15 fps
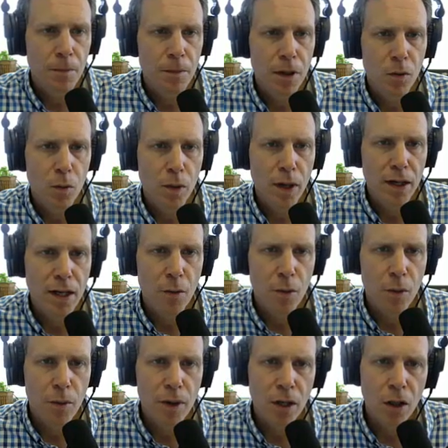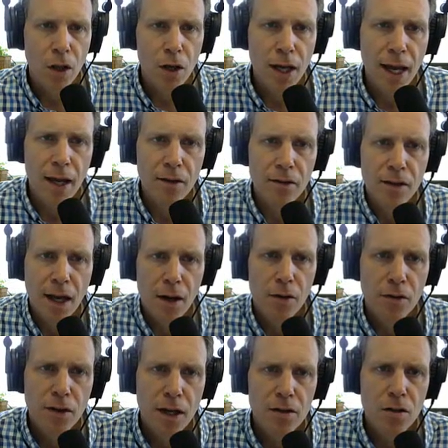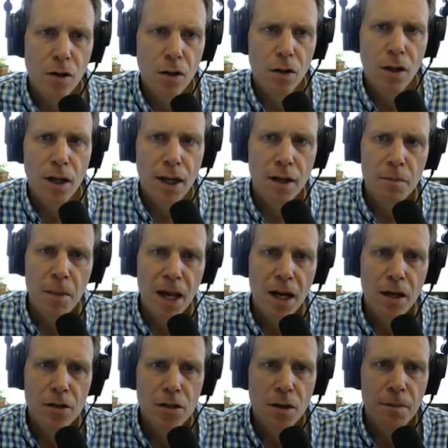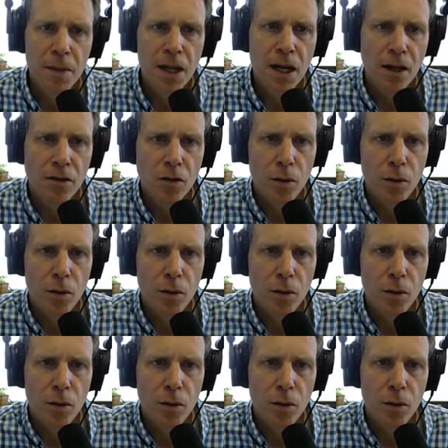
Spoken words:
But right now what we're going to look at is how to schedule and manage a meeting.